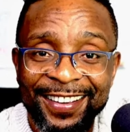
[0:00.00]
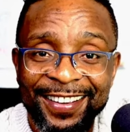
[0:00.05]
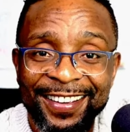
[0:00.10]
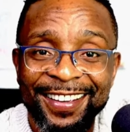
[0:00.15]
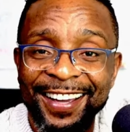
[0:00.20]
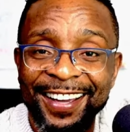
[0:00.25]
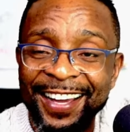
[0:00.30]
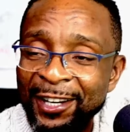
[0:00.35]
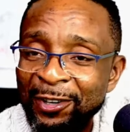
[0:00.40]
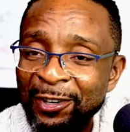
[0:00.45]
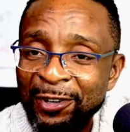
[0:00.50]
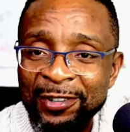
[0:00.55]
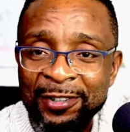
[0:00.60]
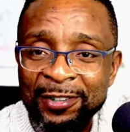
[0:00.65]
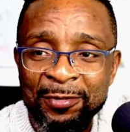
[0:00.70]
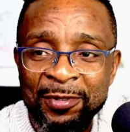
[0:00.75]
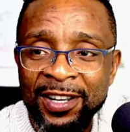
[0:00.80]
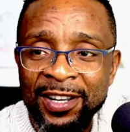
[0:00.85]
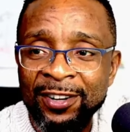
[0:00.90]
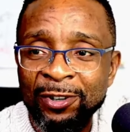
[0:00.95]
I know. My
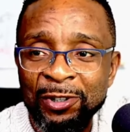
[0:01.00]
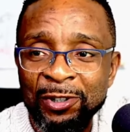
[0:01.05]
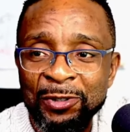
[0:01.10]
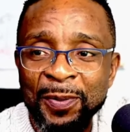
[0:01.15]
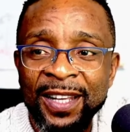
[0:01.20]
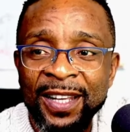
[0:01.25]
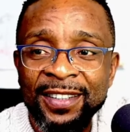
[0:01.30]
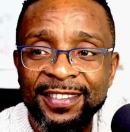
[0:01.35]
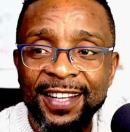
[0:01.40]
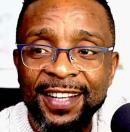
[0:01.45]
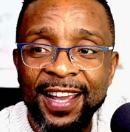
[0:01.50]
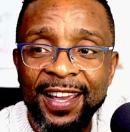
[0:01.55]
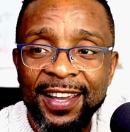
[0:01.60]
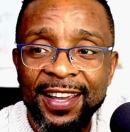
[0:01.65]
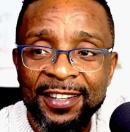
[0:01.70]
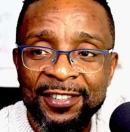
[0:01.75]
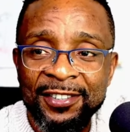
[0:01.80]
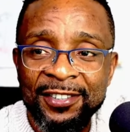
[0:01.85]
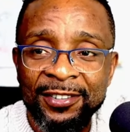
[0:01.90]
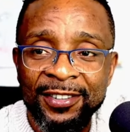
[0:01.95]
name. We'll spend
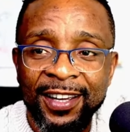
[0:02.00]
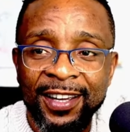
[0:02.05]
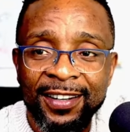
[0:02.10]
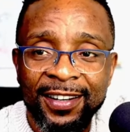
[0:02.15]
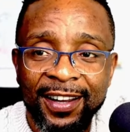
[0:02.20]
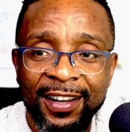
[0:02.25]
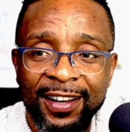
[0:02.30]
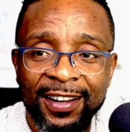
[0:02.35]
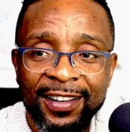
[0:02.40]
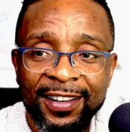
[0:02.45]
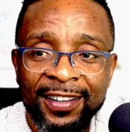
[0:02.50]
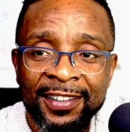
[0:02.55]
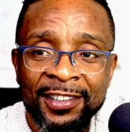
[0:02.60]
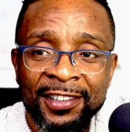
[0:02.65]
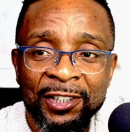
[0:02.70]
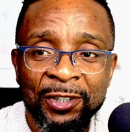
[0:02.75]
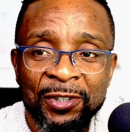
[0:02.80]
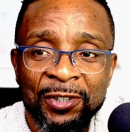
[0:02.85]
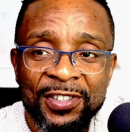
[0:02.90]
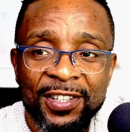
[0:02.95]
days together in
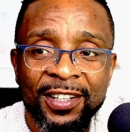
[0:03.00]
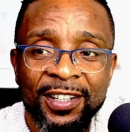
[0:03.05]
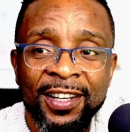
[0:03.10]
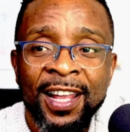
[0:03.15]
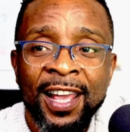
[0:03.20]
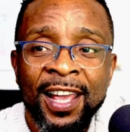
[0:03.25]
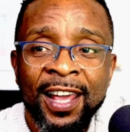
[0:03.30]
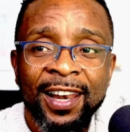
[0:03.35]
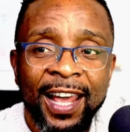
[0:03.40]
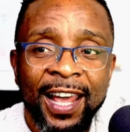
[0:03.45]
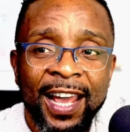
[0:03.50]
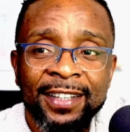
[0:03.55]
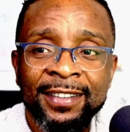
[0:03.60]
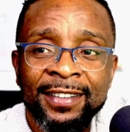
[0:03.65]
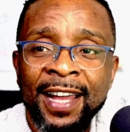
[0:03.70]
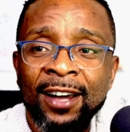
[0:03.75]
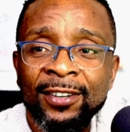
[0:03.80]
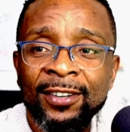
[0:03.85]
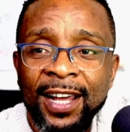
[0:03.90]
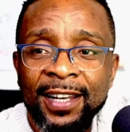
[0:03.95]
Houston. Like
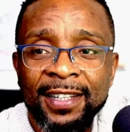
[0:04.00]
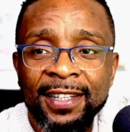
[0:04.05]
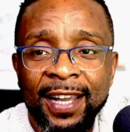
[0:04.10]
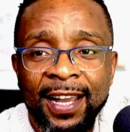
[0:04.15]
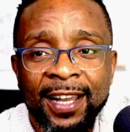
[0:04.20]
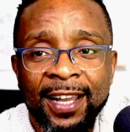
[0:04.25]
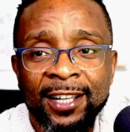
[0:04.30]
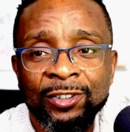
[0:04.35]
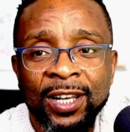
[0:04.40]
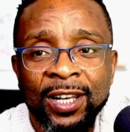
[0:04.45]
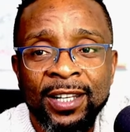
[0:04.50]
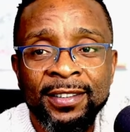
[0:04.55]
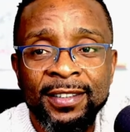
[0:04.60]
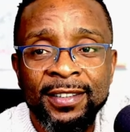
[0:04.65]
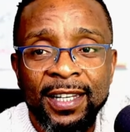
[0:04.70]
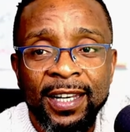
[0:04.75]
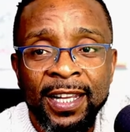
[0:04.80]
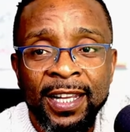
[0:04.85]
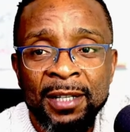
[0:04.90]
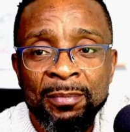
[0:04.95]
now that I'm
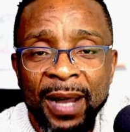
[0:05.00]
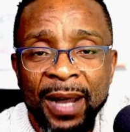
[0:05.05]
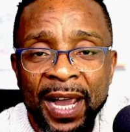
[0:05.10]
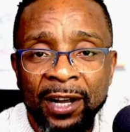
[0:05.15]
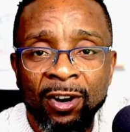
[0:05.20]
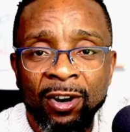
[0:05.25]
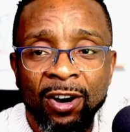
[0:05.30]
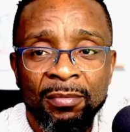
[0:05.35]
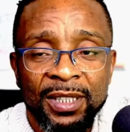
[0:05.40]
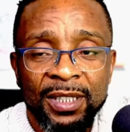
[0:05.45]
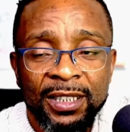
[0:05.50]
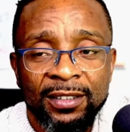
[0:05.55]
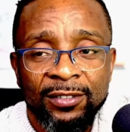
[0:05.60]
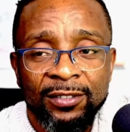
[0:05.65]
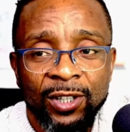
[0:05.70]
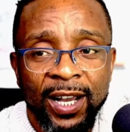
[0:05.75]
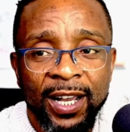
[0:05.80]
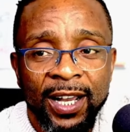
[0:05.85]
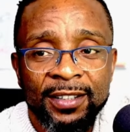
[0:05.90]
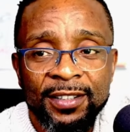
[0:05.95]
delaying my coming,
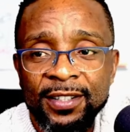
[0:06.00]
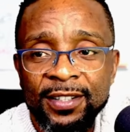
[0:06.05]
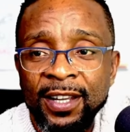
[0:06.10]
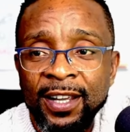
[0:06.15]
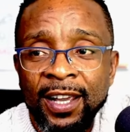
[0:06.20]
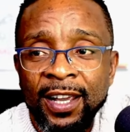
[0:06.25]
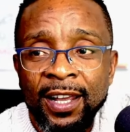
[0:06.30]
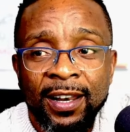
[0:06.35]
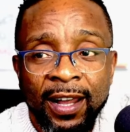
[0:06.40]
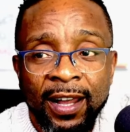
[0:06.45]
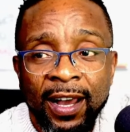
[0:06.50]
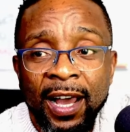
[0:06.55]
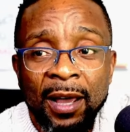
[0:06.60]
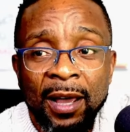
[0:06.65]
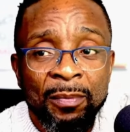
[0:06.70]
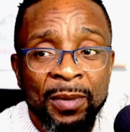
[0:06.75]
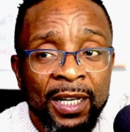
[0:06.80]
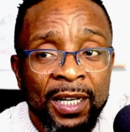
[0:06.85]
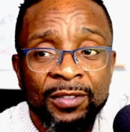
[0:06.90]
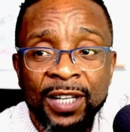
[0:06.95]
right? Now,
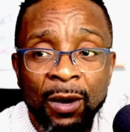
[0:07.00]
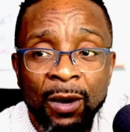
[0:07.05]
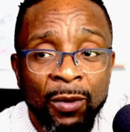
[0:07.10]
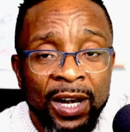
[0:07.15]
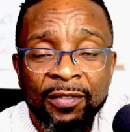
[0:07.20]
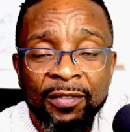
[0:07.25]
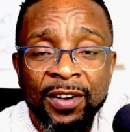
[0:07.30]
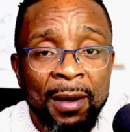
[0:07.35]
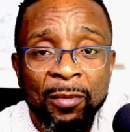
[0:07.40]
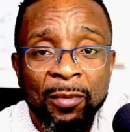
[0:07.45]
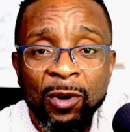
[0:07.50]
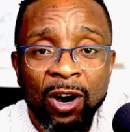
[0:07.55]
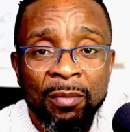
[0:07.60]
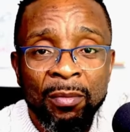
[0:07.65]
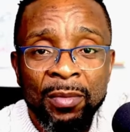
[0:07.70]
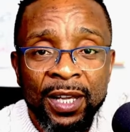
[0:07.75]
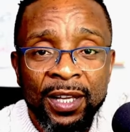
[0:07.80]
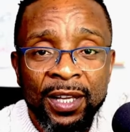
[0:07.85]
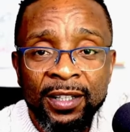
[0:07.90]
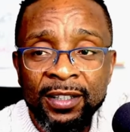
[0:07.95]

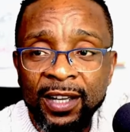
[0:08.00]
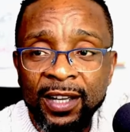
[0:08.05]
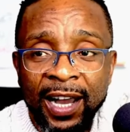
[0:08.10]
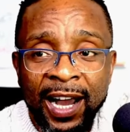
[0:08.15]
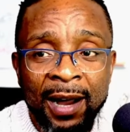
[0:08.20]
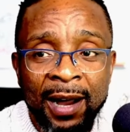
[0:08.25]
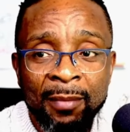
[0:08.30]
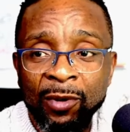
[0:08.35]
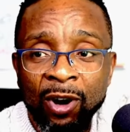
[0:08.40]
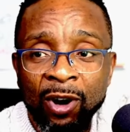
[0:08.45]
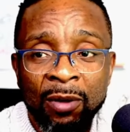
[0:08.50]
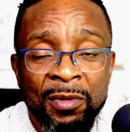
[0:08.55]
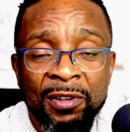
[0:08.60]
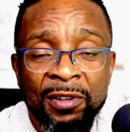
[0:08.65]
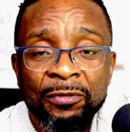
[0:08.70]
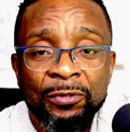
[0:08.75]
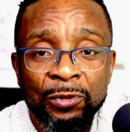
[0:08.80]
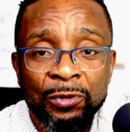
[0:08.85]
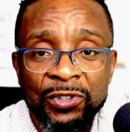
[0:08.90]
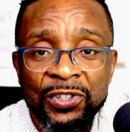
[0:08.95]
I'm coming
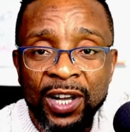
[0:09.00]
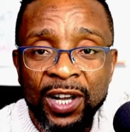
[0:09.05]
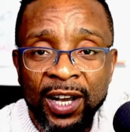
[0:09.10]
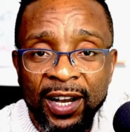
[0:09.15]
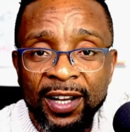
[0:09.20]
full time.